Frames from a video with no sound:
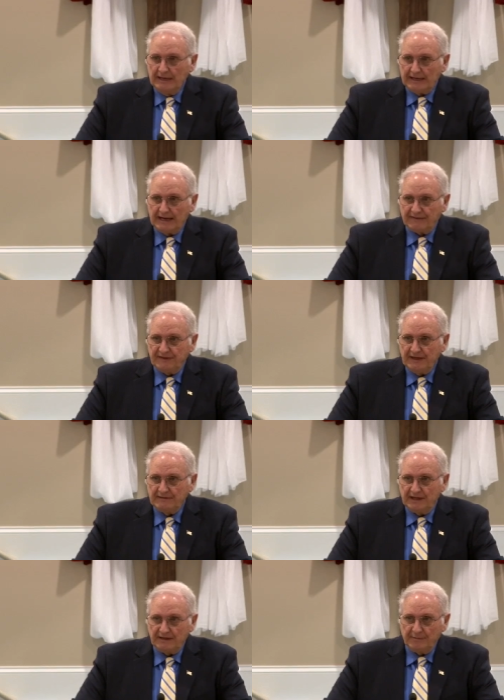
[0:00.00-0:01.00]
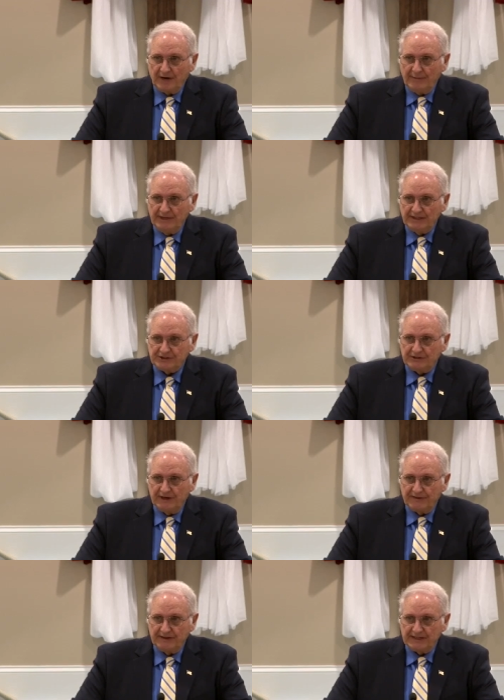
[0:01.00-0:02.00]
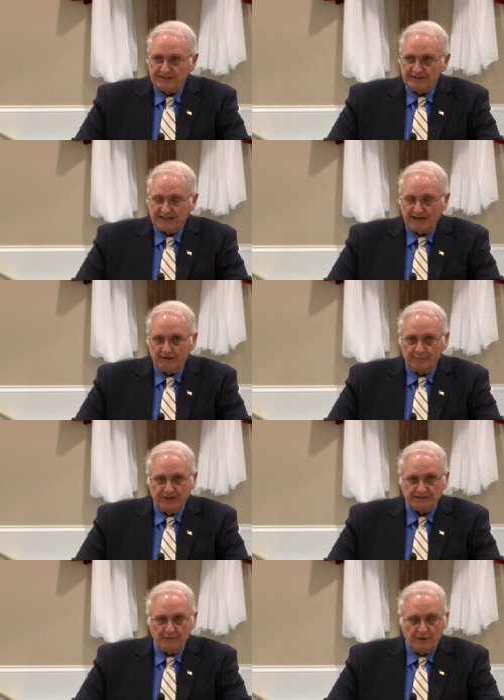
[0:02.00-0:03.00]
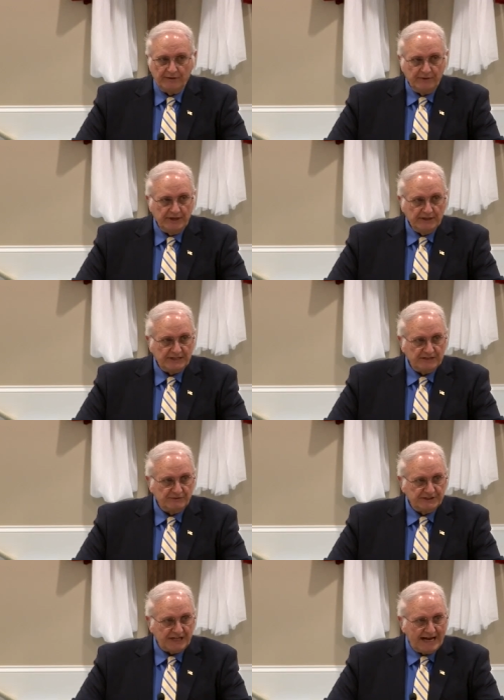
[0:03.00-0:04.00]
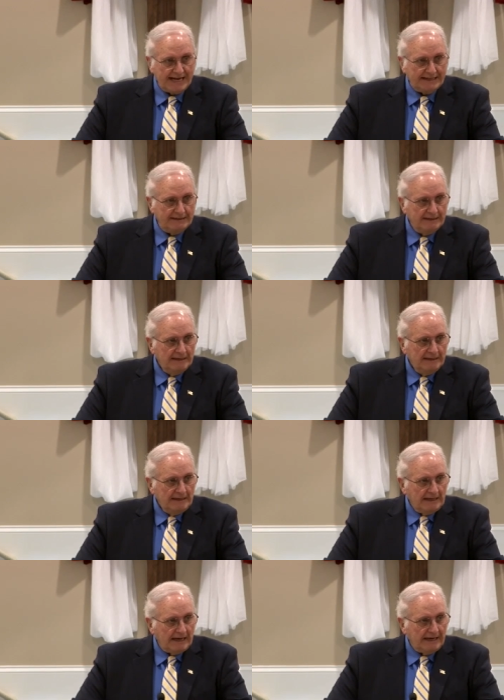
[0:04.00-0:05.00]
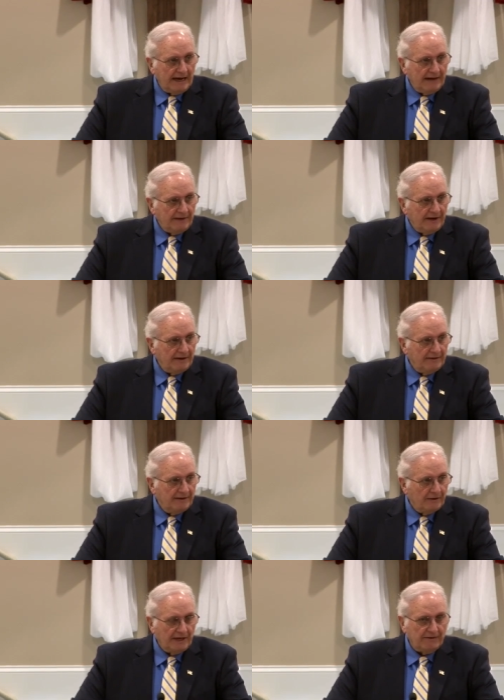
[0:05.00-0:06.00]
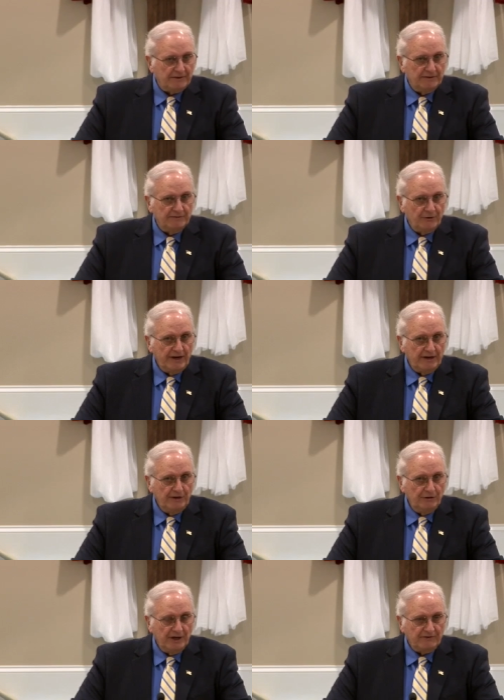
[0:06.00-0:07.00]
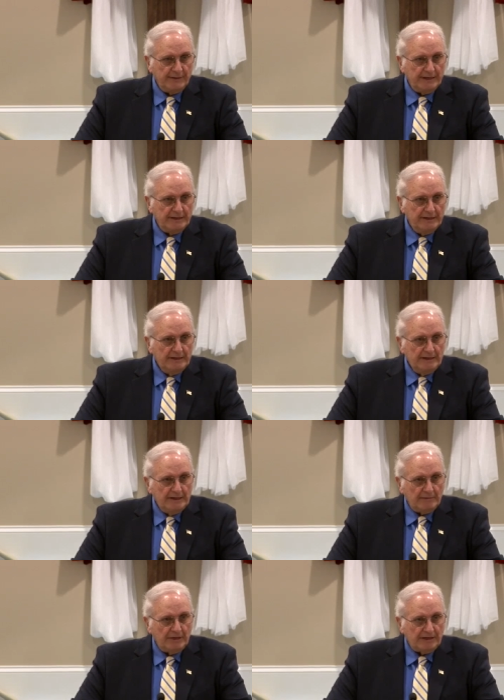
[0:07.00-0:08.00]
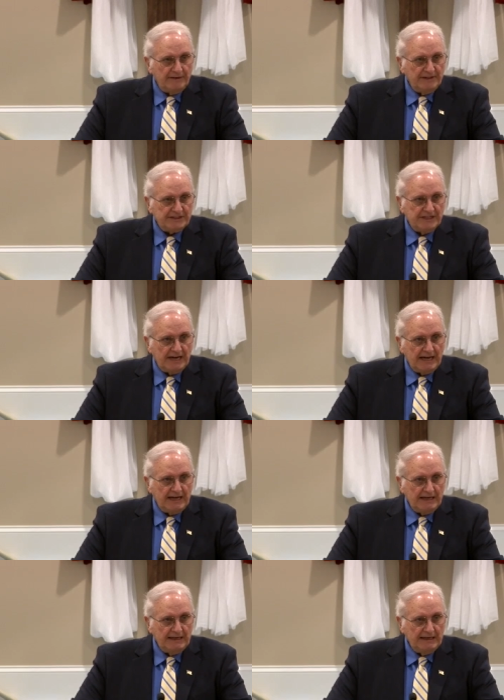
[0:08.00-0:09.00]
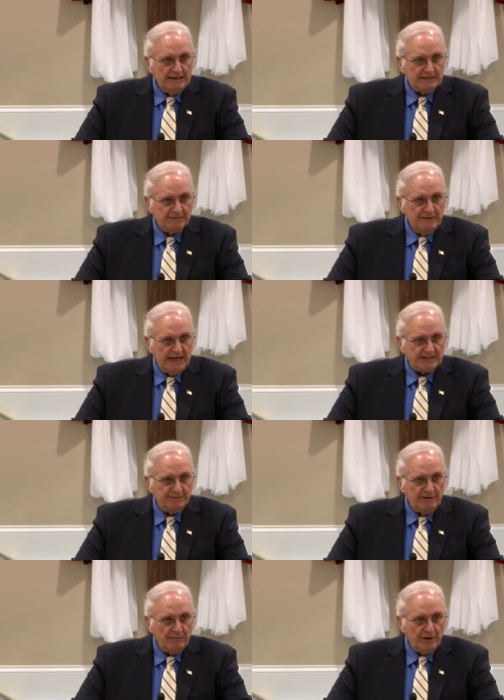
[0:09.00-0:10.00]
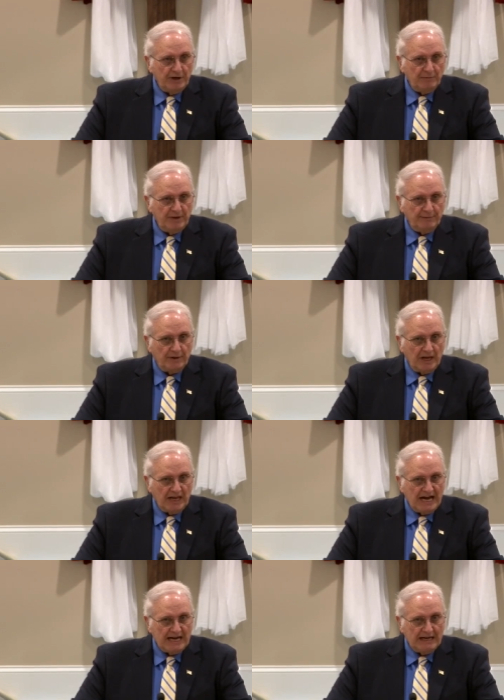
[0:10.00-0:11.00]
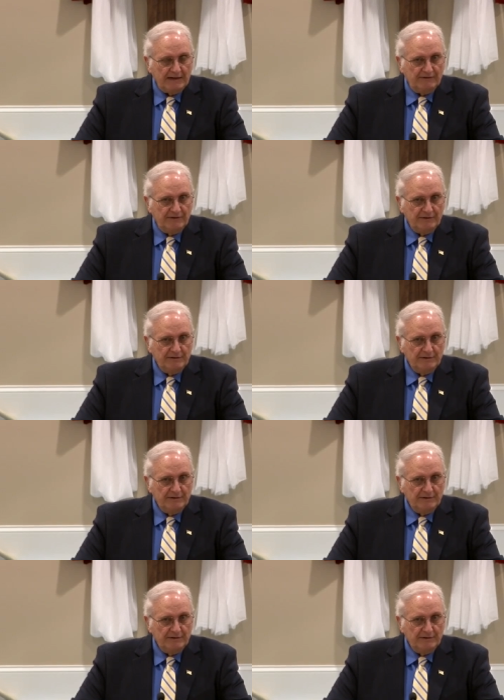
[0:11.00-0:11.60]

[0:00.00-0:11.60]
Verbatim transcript: And I think that the prime minister, I think that's his title or president, whatever he is, has resigned. And now they're, they're going to have to create a new government. But this guy is, has been burning people alive.